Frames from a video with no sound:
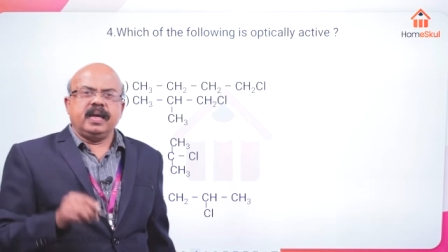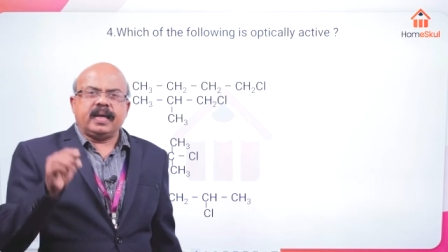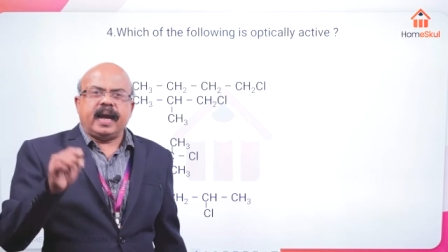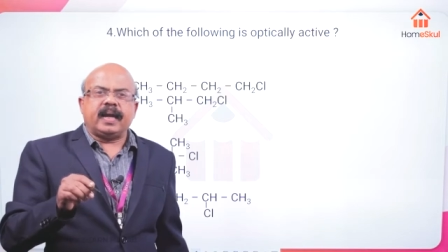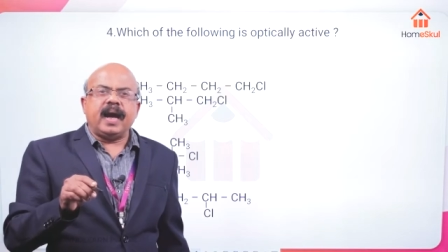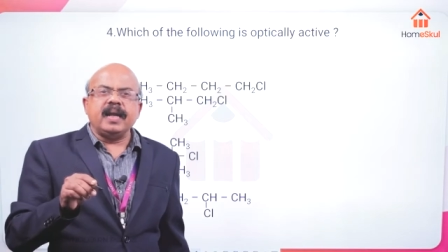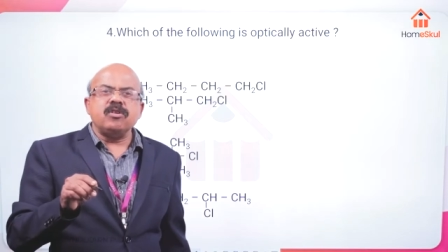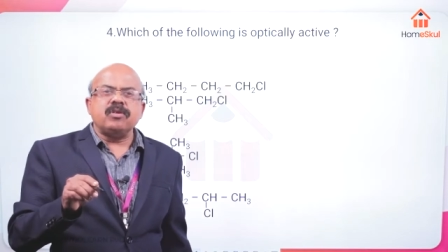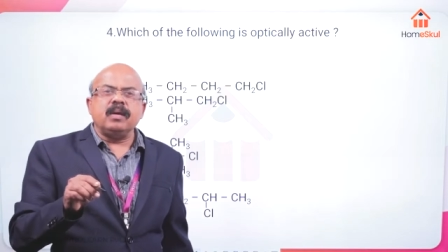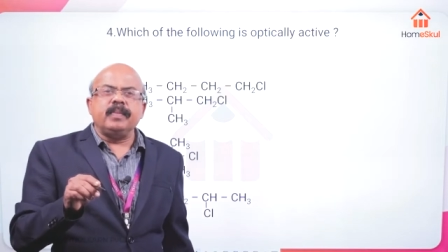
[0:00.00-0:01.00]

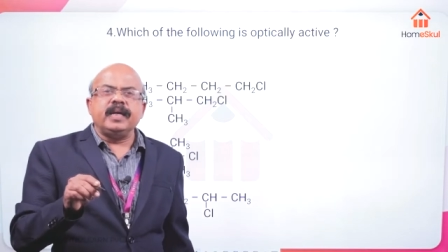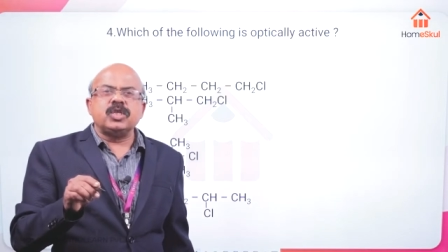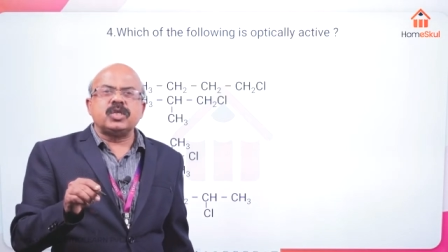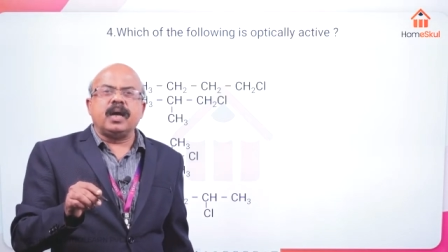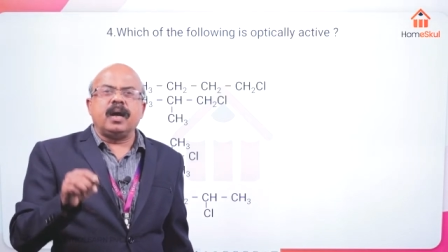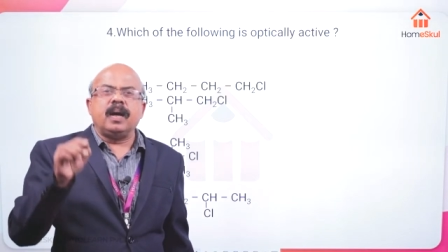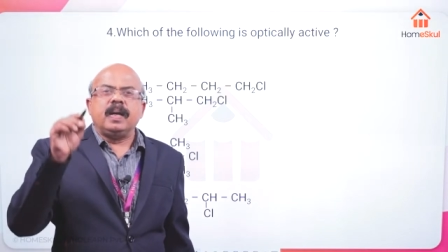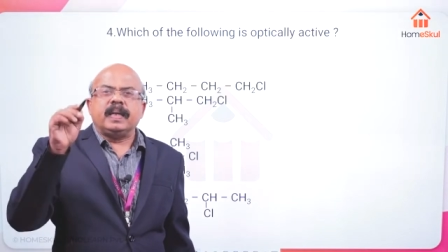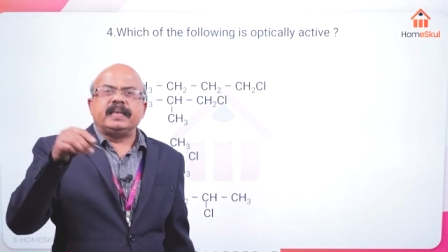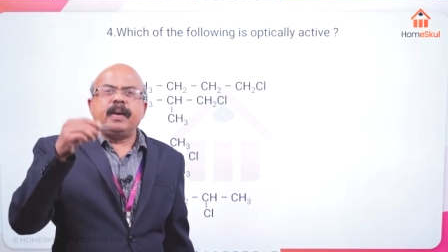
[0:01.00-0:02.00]
Chirality means the
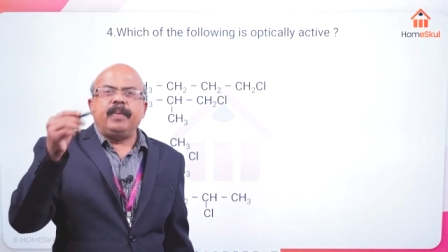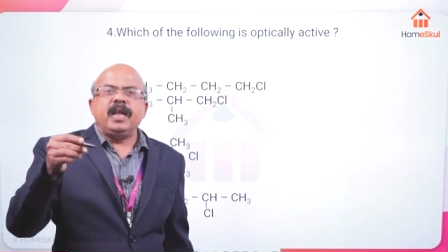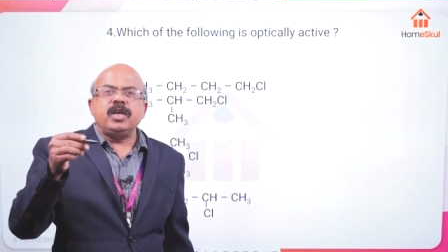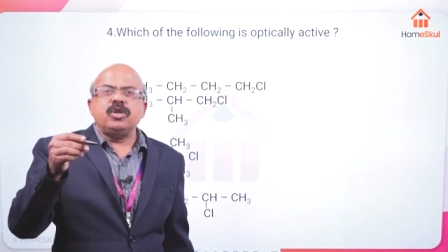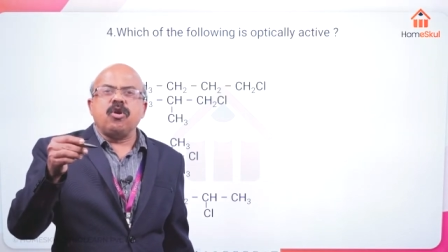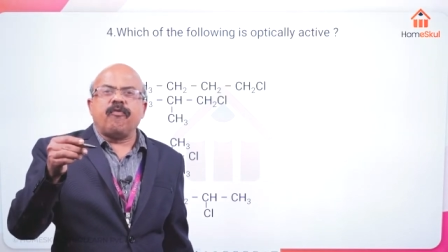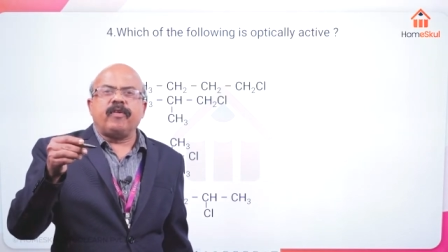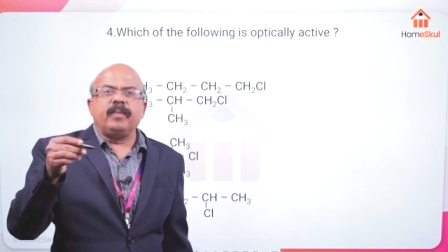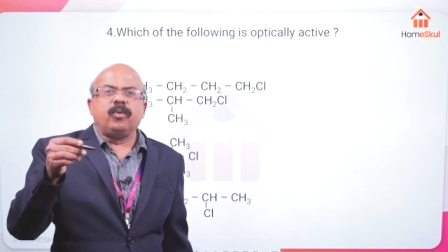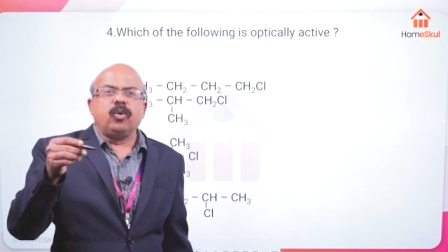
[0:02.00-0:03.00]
ability of
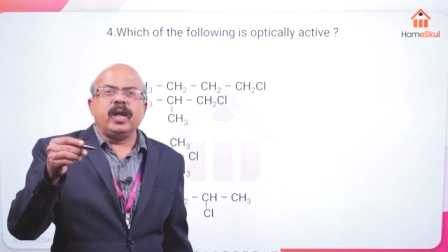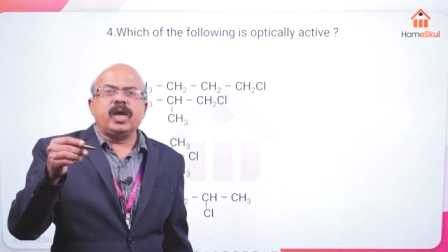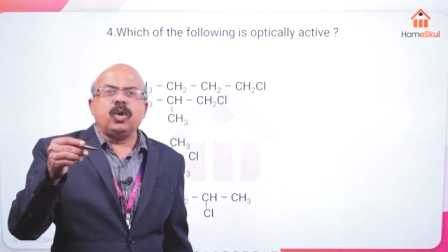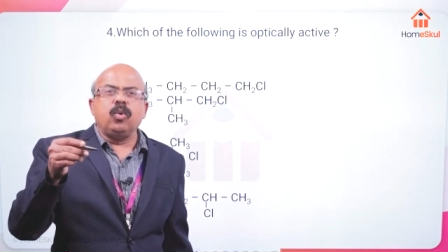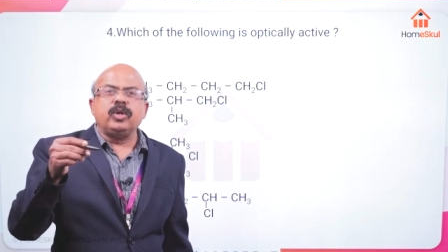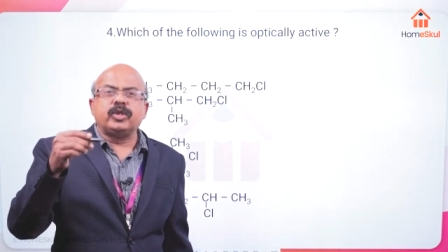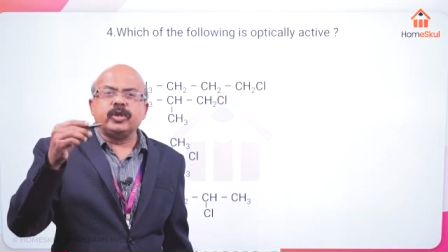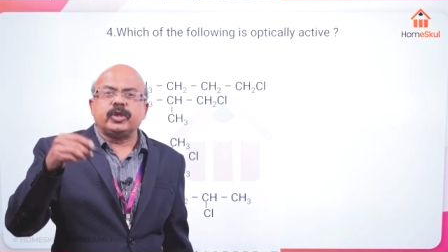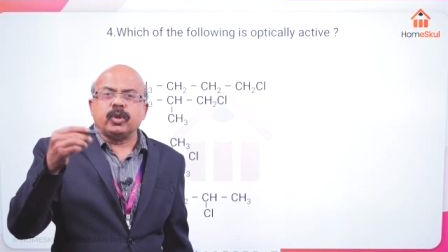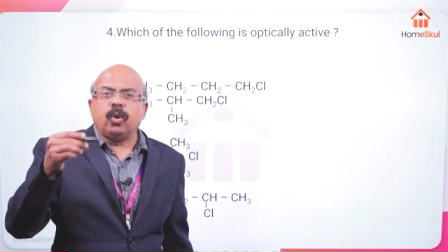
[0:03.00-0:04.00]
a molecule to
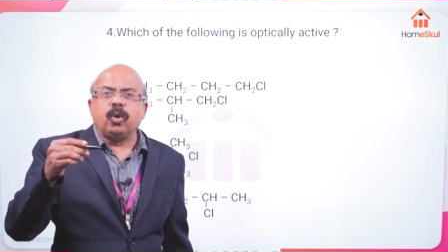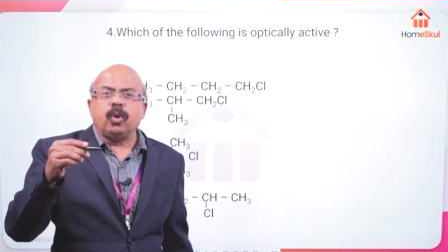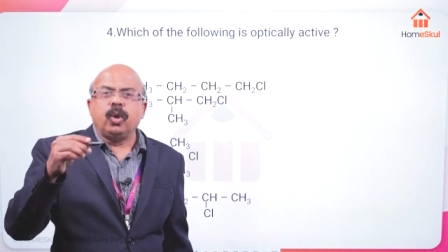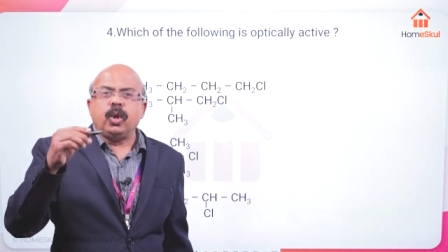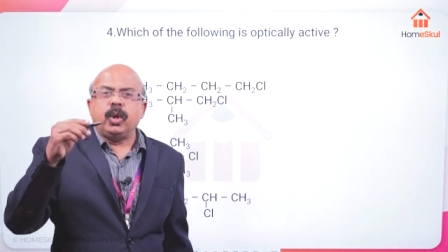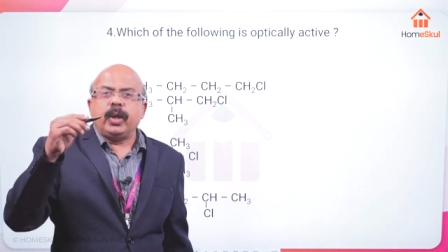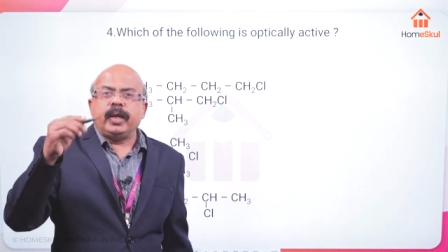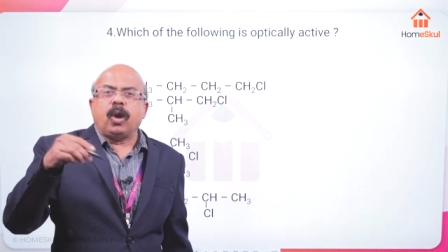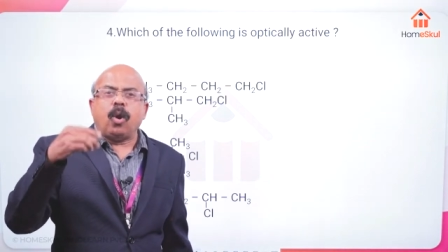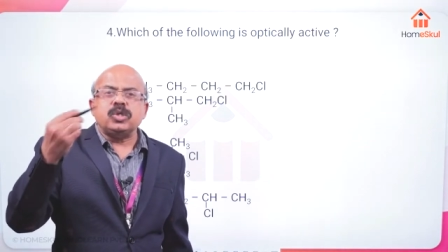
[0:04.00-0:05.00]
show
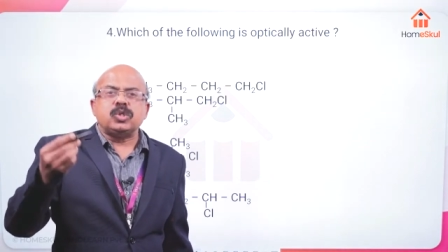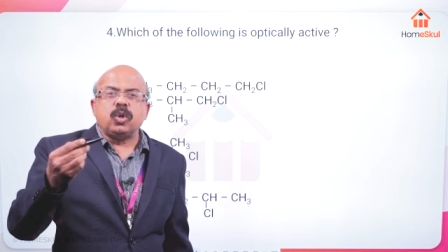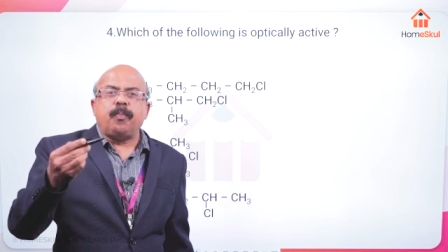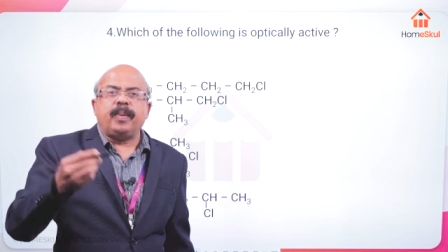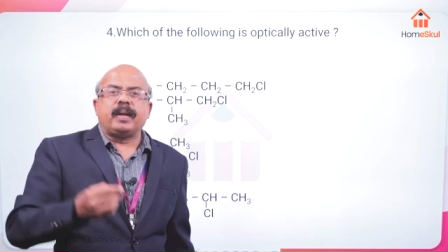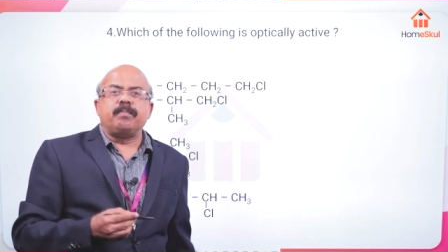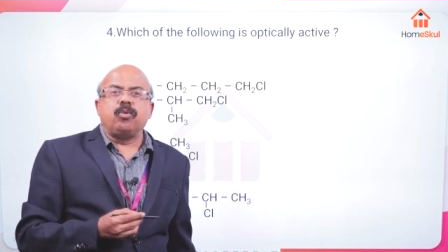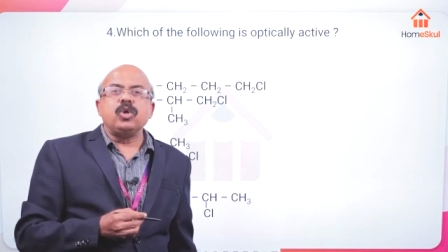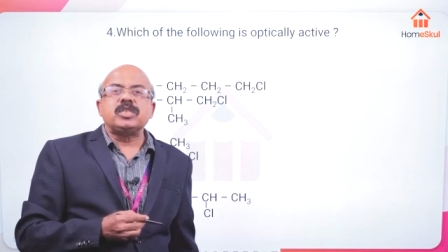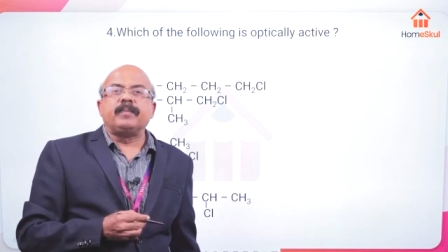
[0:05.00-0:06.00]

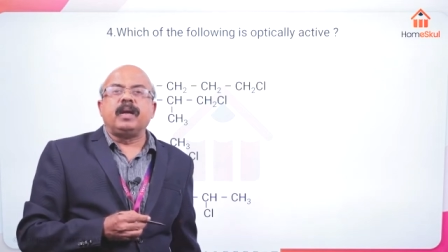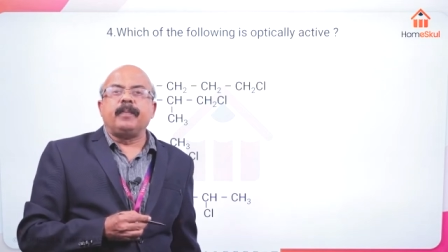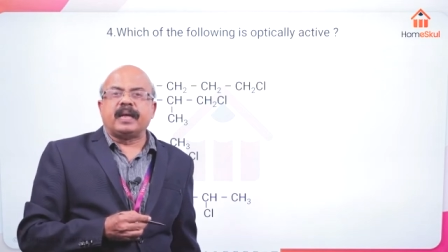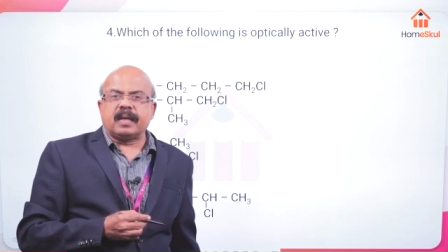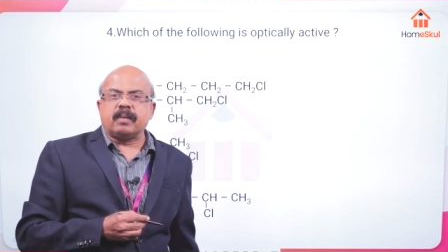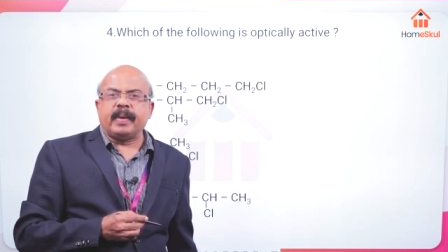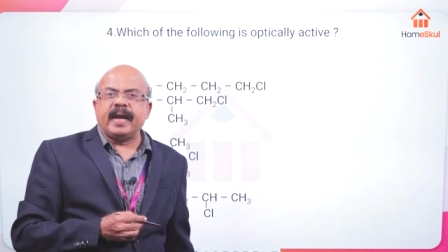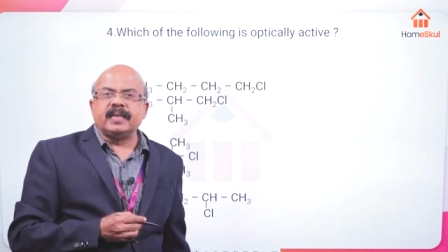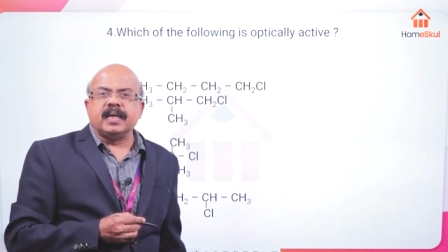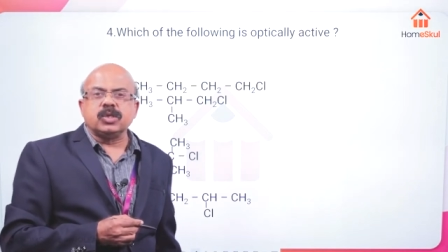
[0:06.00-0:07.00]
non-superimposable mirror
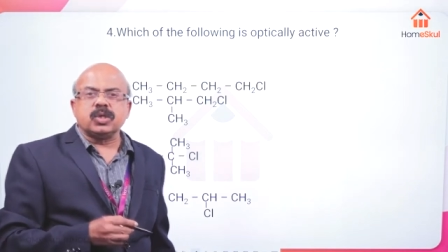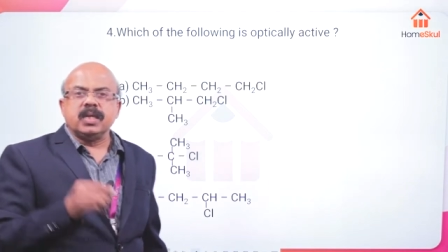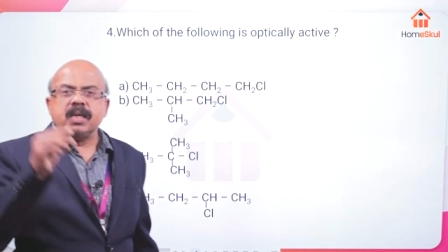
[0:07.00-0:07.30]
images.